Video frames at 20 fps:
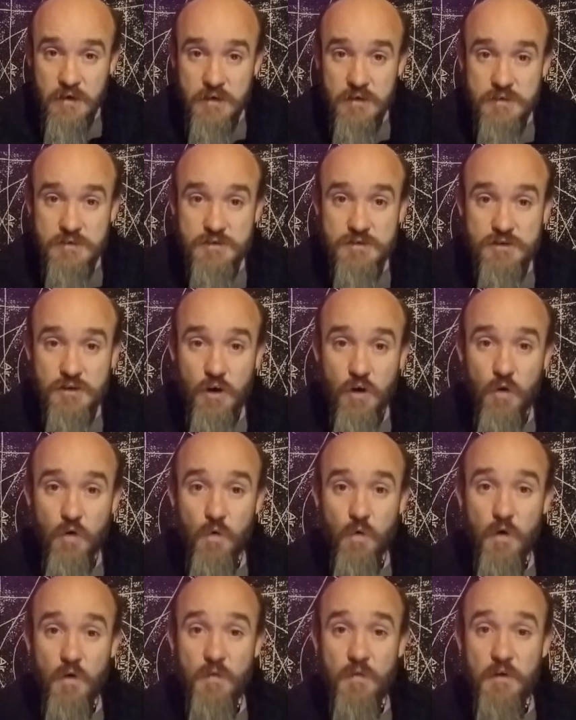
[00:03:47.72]

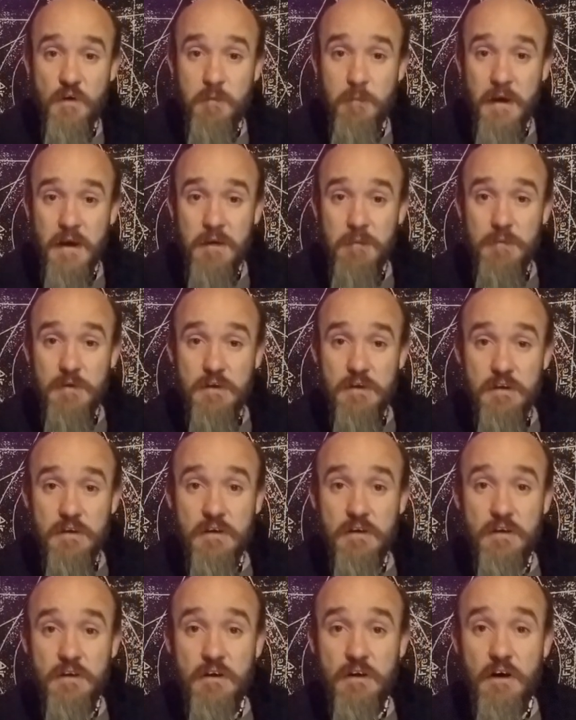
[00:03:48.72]
So there may be
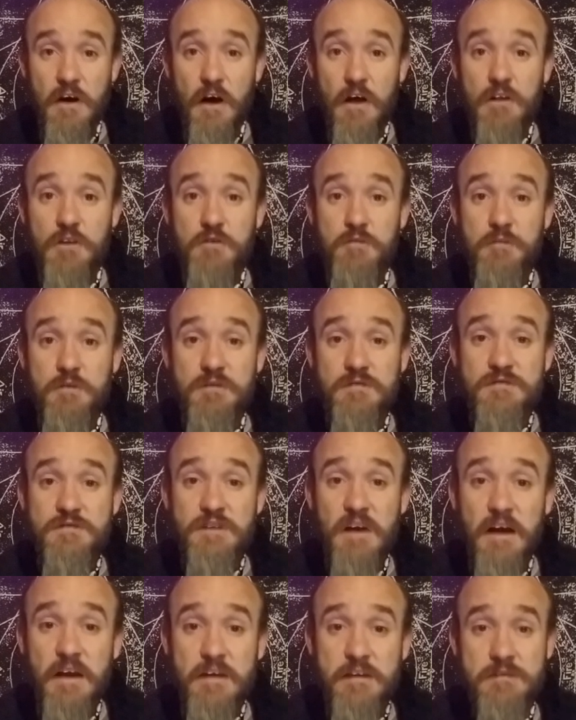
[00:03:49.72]
a little bit of
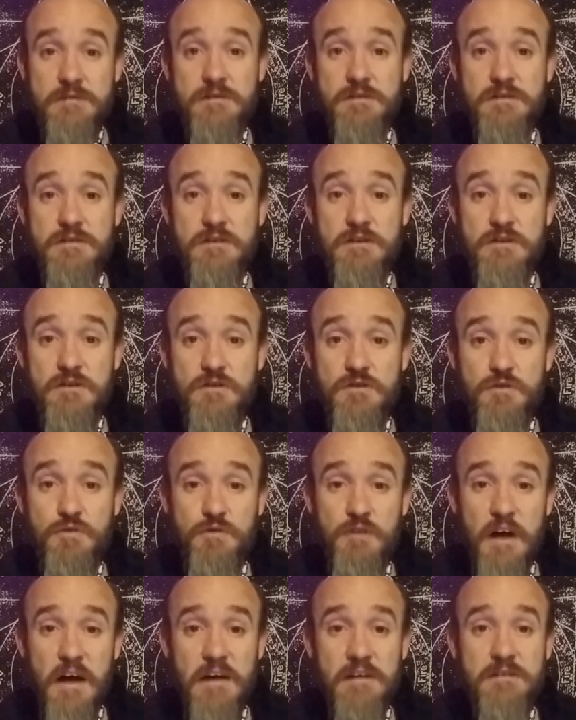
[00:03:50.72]
science to
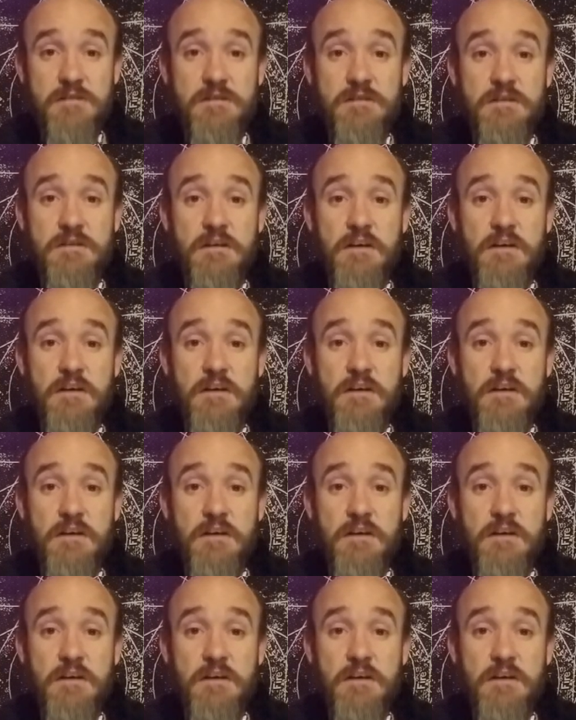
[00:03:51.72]
that.